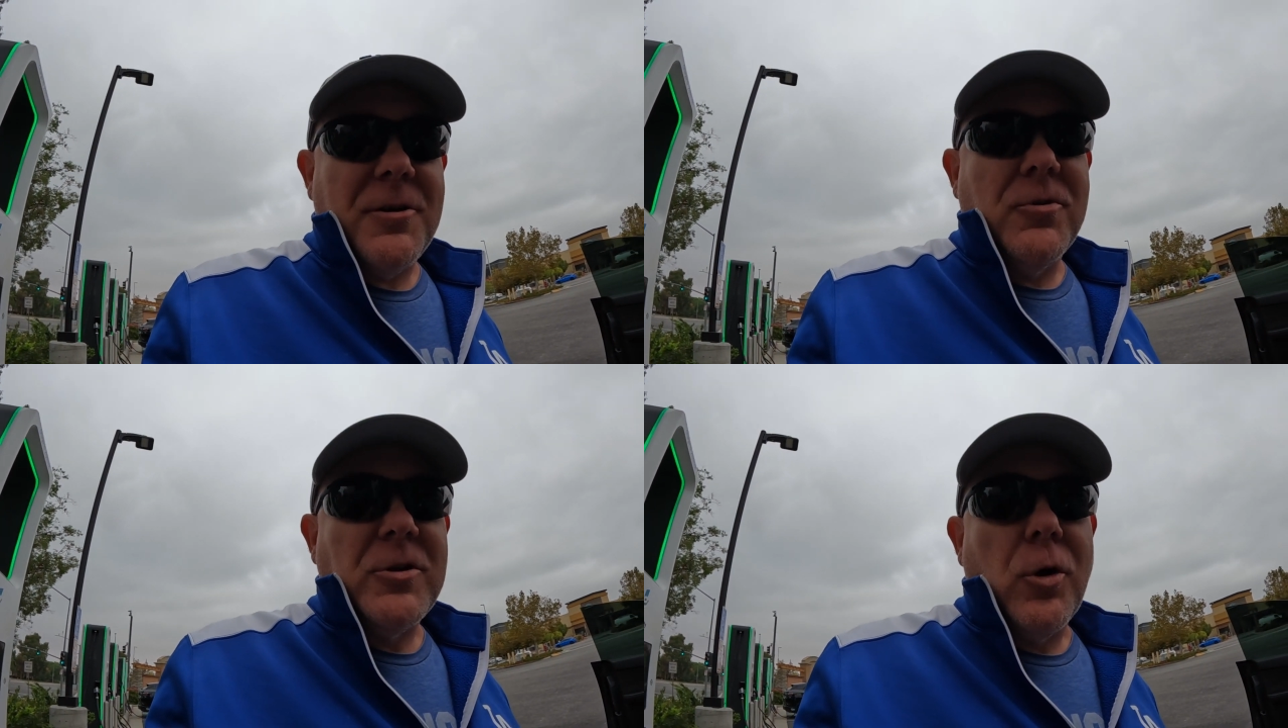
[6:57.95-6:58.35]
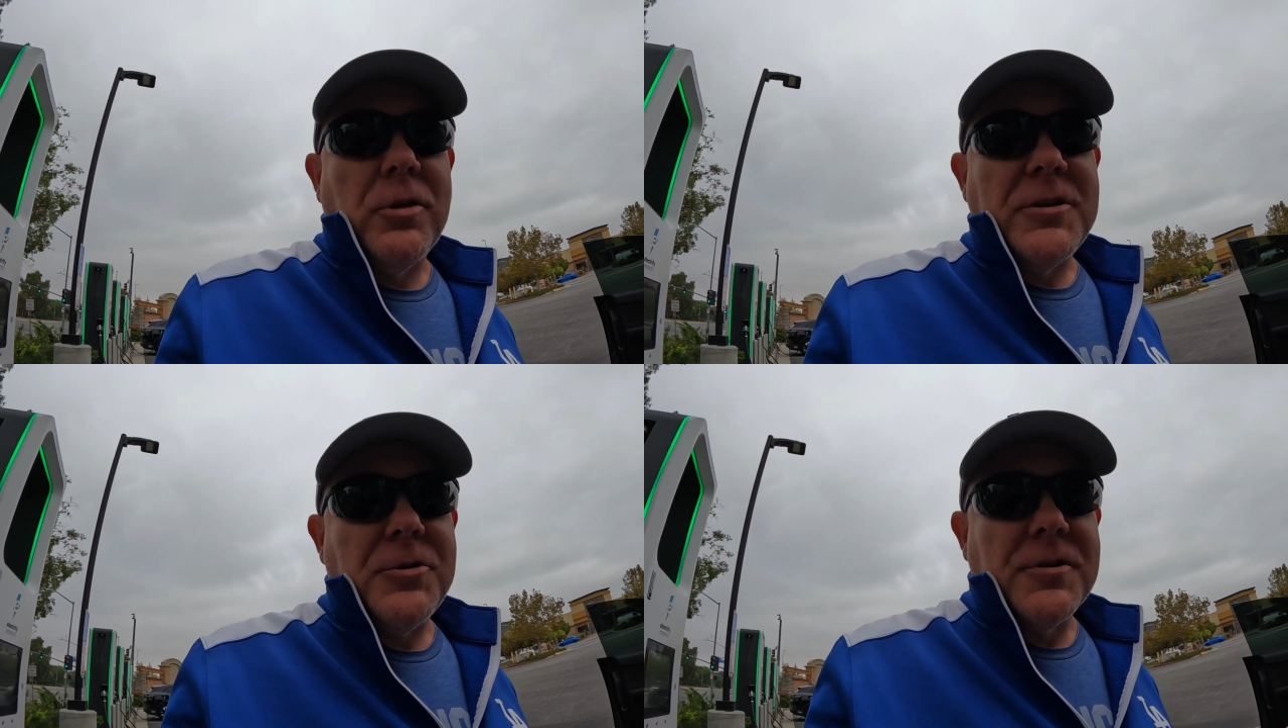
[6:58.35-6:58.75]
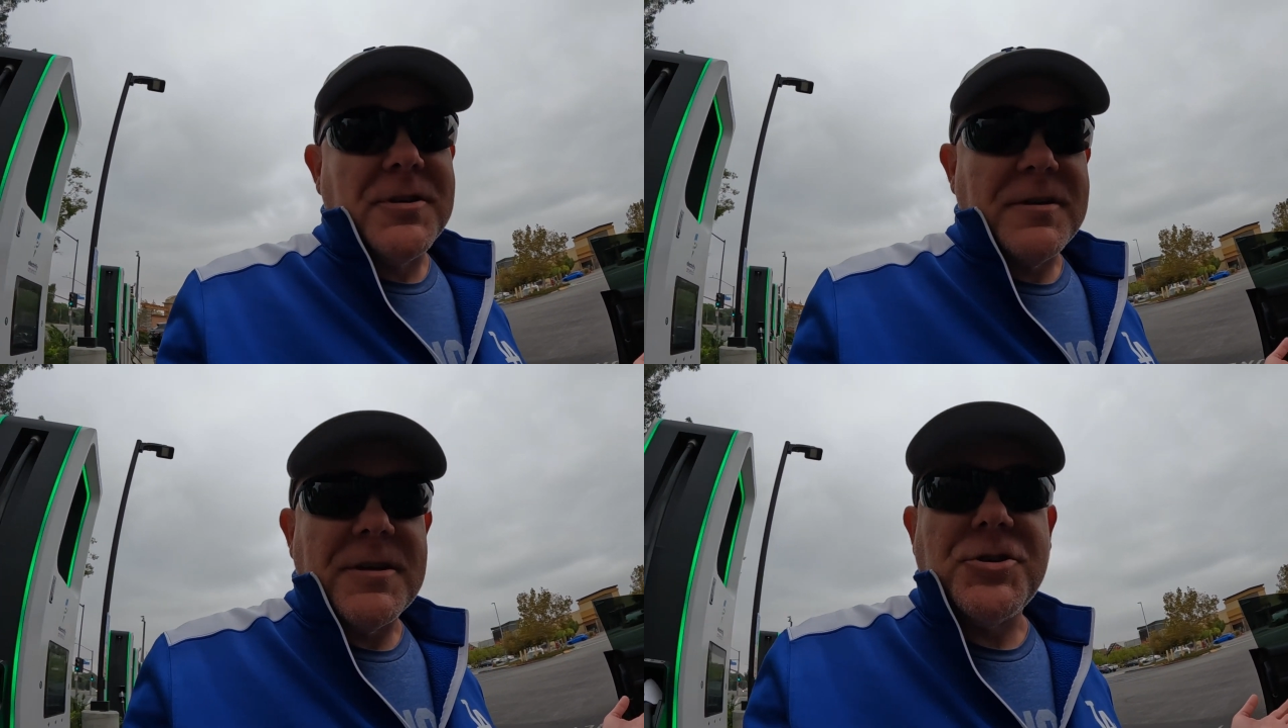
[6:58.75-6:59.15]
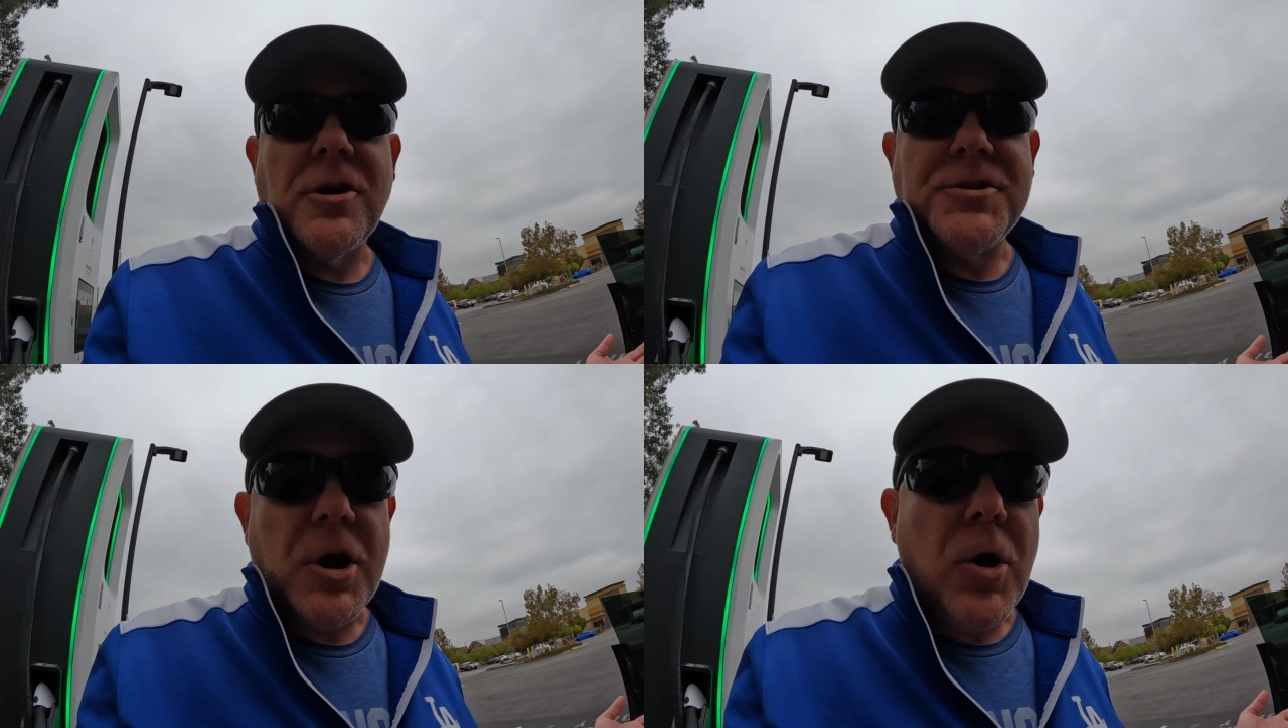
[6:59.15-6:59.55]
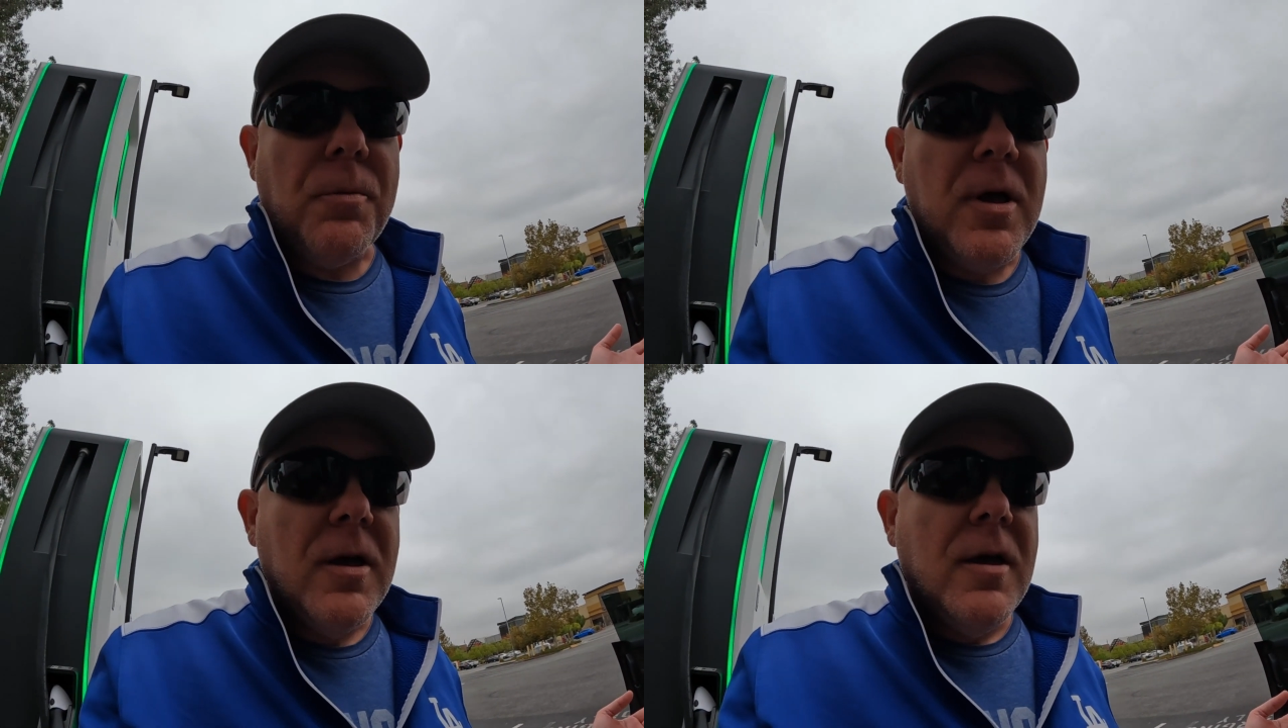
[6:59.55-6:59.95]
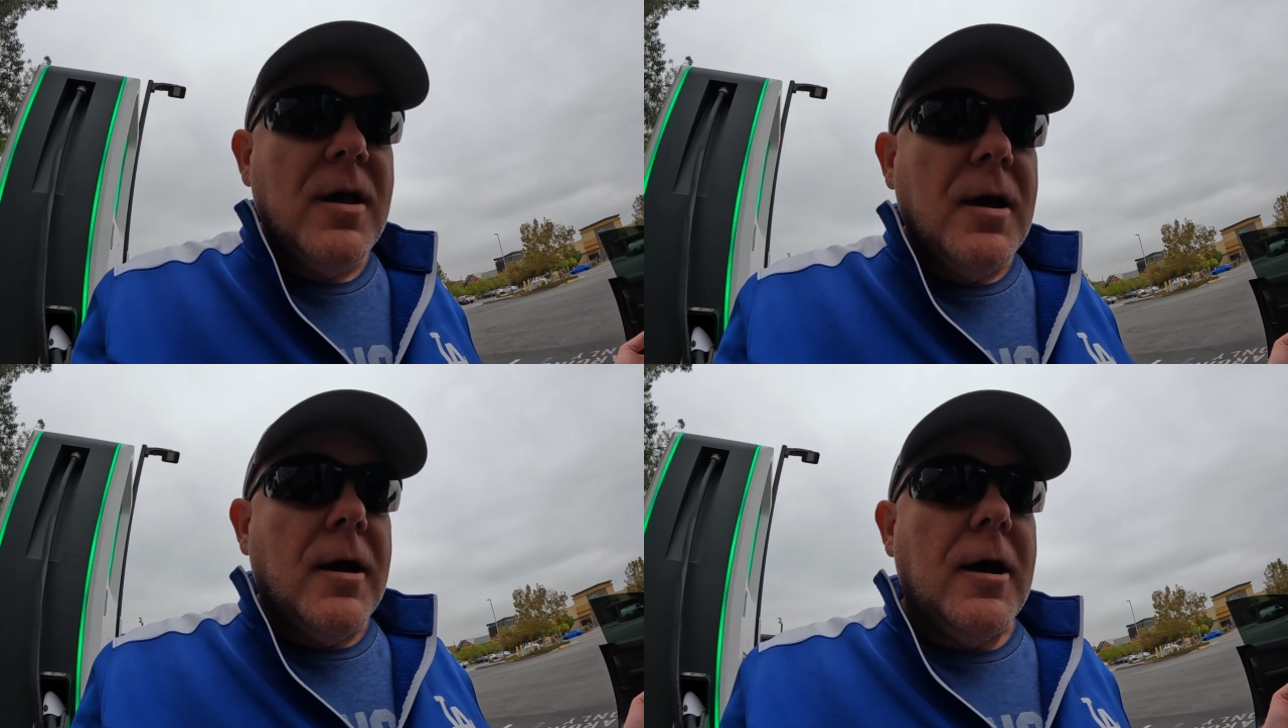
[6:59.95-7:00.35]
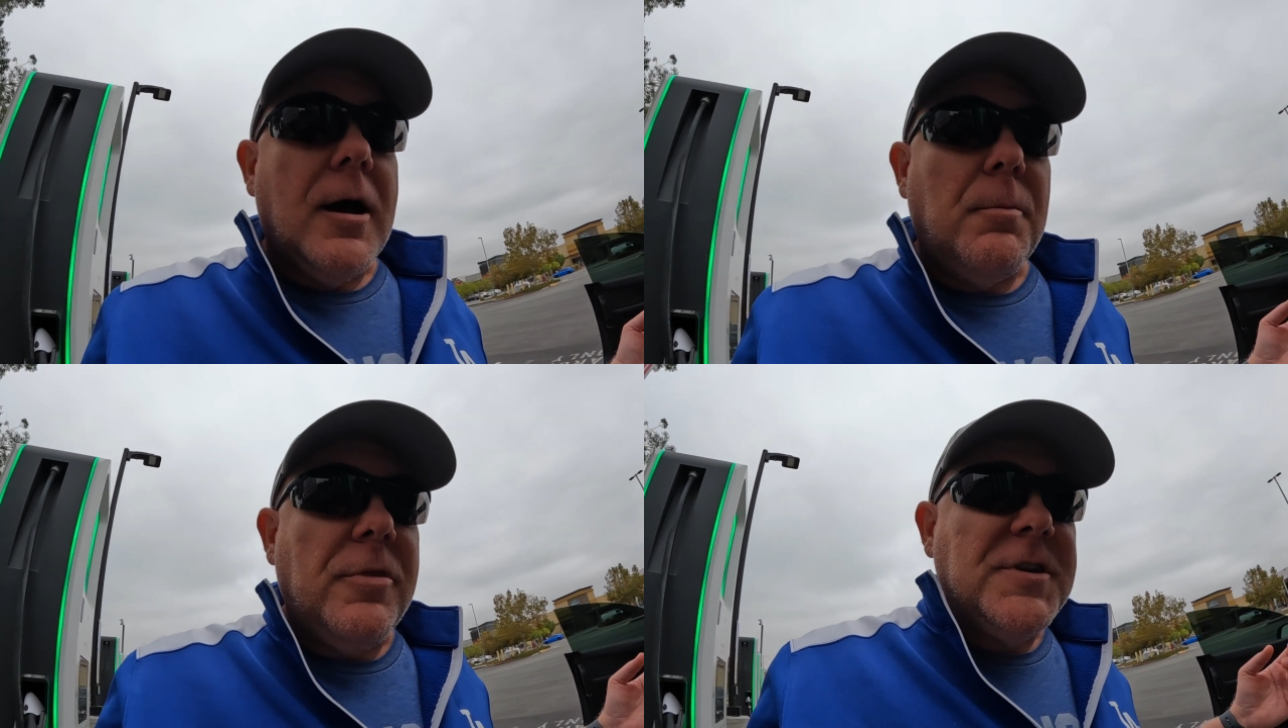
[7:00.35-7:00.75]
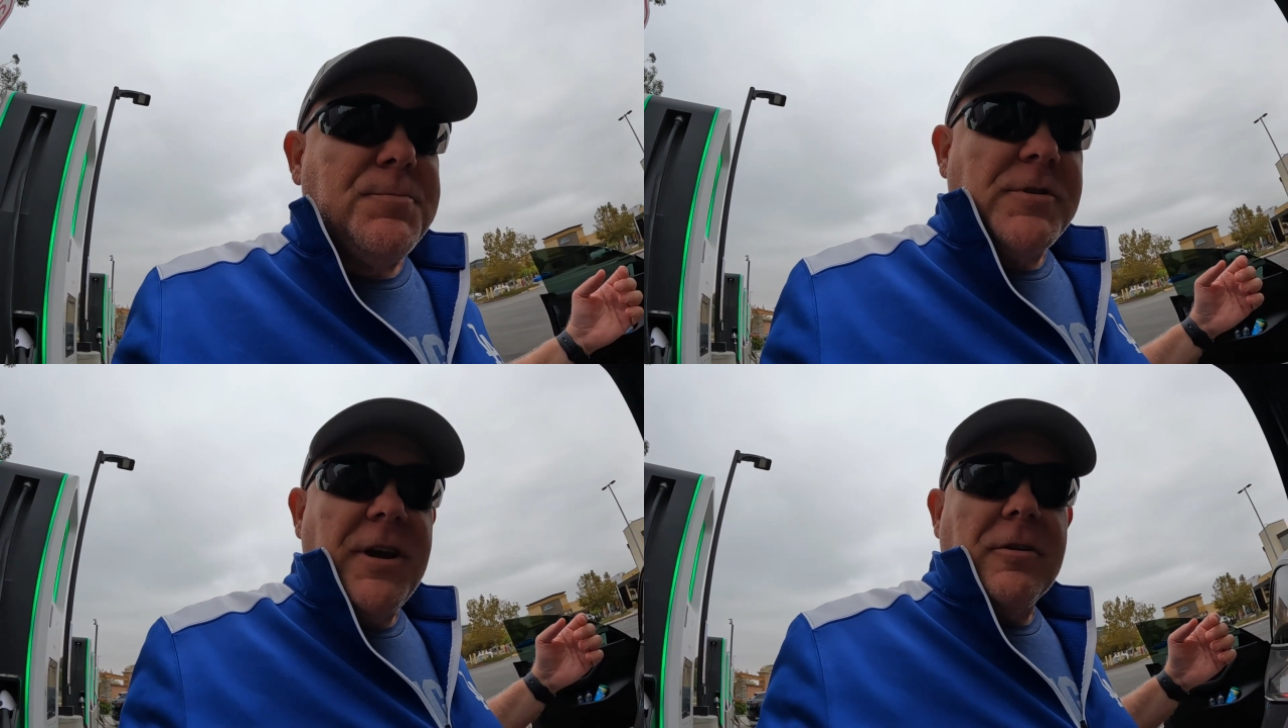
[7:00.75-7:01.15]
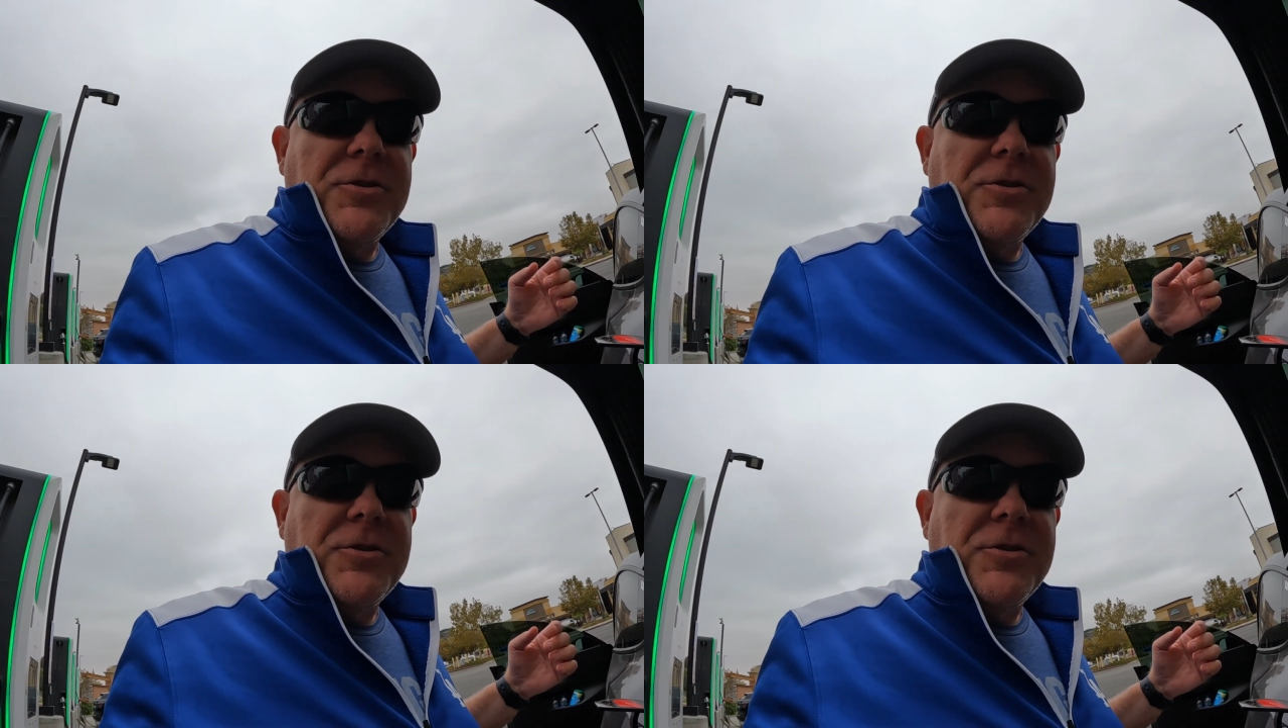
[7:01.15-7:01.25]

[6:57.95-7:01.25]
I wouldn't normally do this because I charge at home. Um, these particular